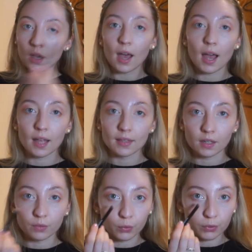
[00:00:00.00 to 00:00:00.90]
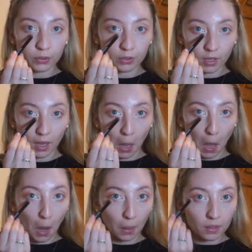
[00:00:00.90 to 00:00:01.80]
And then I've also done it
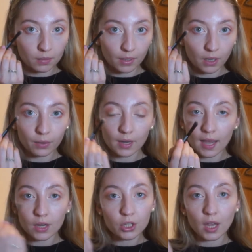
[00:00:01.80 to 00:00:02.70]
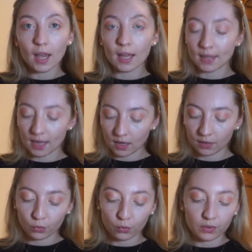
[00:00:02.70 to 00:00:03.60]
across my lower lash, and then I've
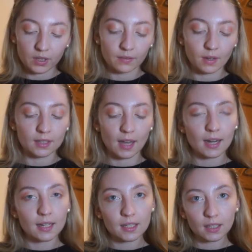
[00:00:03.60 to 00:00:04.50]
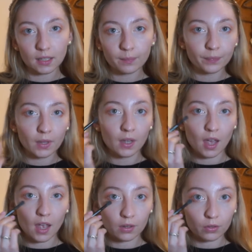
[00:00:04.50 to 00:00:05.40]
got the Vitality
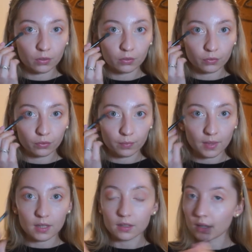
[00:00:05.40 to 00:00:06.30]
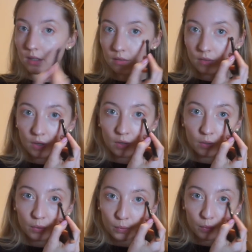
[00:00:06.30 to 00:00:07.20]
and gone from this kind of
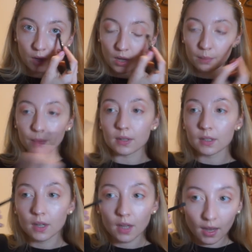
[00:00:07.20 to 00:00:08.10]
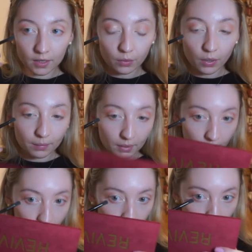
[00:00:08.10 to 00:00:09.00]
corner upwards. I don't know why I'm being so
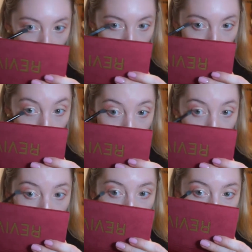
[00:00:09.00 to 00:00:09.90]
dramatic, but